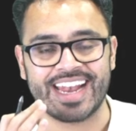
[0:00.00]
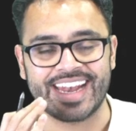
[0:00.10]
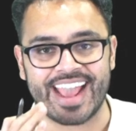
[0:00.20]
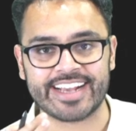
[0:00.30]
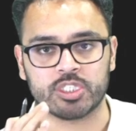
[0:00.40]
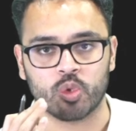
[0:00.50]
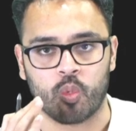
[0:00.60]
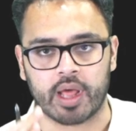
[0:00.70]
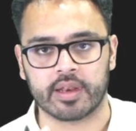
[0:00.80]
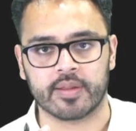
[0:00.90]
next
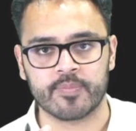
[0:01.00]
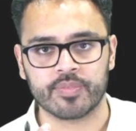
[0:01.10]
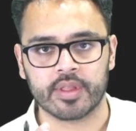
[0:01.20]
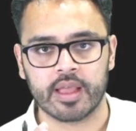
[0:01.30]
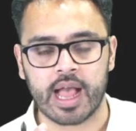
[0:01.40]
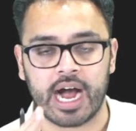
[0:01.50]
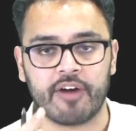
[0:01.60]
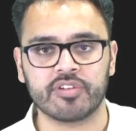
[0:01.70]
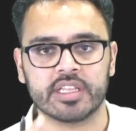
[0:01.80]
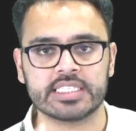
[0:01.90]
one
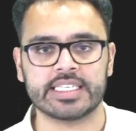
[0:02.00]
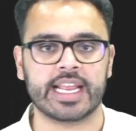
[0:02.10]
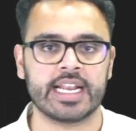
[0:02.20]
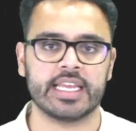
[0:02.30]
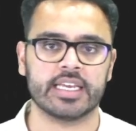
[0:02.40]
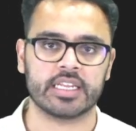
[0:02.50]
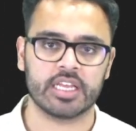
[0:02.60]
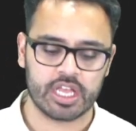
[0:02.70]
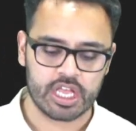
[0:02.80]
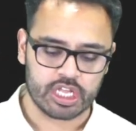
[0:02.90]
after the second year.
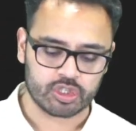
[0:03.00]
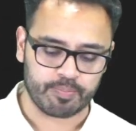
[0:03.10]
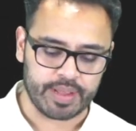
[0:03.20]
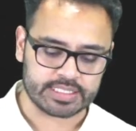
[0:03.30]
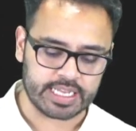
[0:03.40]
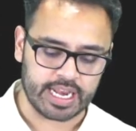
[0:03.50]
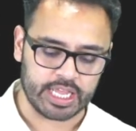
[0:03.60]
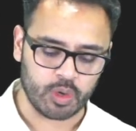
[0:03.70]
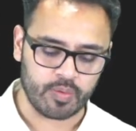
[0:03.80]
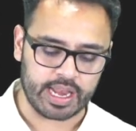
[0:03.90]
So basically,
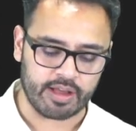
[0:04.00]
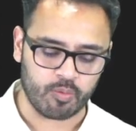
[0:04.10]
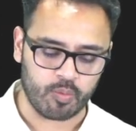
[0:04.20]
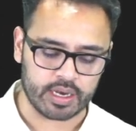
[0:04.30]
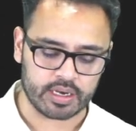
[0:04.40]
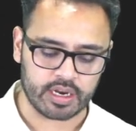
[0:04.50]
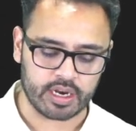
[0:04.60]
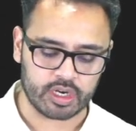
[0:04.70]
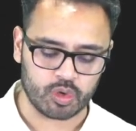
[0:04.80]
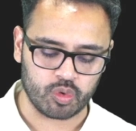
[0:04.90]
you will have one,
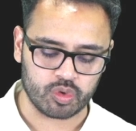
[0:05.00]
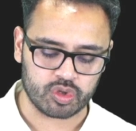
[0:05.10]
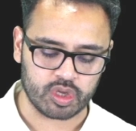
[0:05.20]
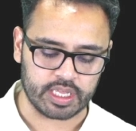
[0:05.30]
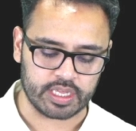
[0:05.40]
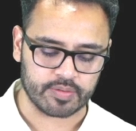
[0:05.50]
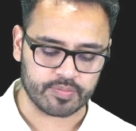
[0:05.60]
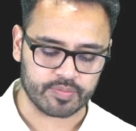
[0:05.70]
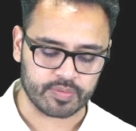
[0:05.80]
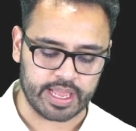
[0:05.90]
two, three,
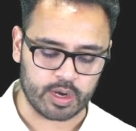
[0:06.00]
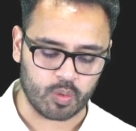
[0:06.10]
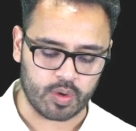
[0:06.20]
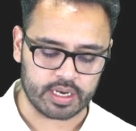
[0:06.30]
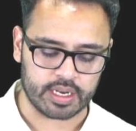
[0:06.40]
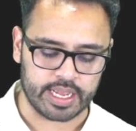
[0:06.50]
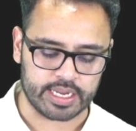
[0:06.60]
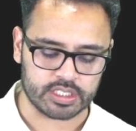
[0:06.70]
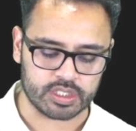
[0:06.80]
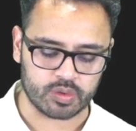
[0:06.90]
and one,
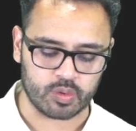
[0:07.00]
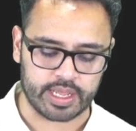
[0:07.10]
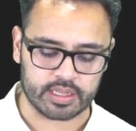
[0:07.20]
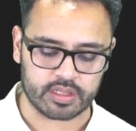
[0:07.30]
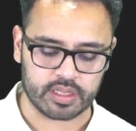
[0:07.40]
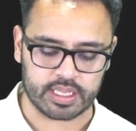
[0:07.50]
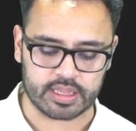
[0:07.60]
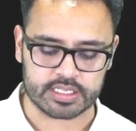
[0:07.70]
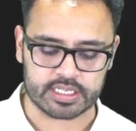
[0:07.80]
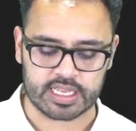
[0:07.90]
and two, and three.
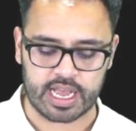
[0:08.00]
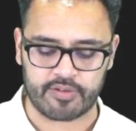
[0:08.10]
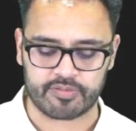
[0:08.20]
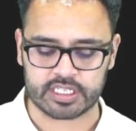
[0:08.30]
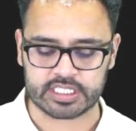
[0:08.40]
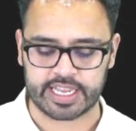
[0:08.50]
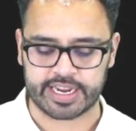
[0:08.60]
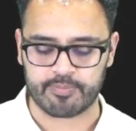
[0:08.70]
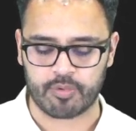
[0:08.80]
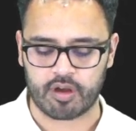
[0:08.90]
This is after
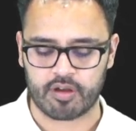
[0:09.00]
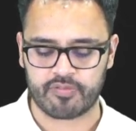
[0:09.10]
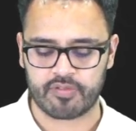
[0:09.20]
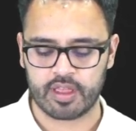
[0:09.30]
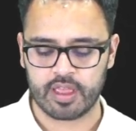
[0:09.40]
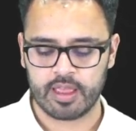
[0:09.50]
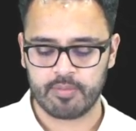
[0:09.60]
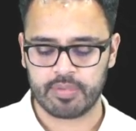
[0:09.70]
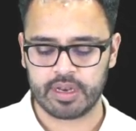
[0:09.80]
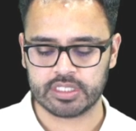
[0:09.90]
second prof.
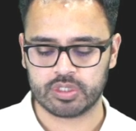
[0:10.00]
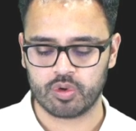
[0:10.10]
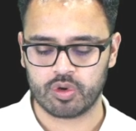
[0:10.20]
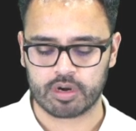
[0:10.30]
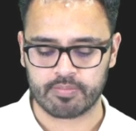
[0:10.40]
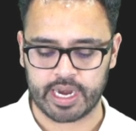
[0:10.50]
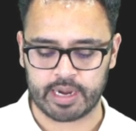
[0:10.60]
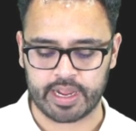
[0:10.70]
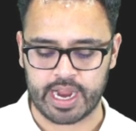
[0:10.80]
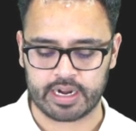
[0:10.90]
Please do not
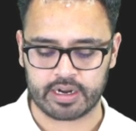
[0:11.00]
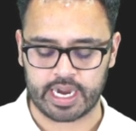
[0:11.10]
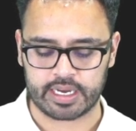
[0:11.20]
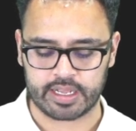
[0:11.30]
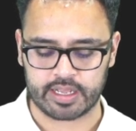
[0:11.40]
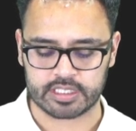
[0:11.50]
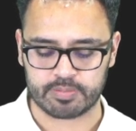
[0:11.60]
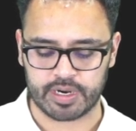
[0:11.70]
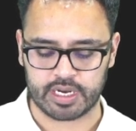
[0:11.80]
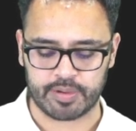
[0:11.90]
mind my handwriting, it's
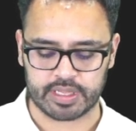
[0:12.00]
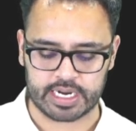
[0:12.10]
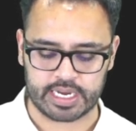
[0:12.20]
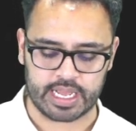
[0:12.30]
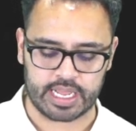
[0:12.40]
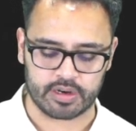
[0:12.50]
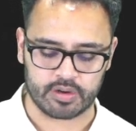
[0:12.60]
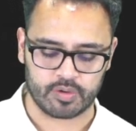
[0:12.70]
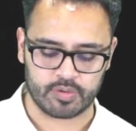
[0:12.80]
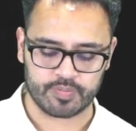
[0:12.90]
pretty pathetic, I
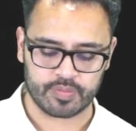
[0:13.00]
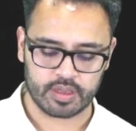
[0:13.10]
know.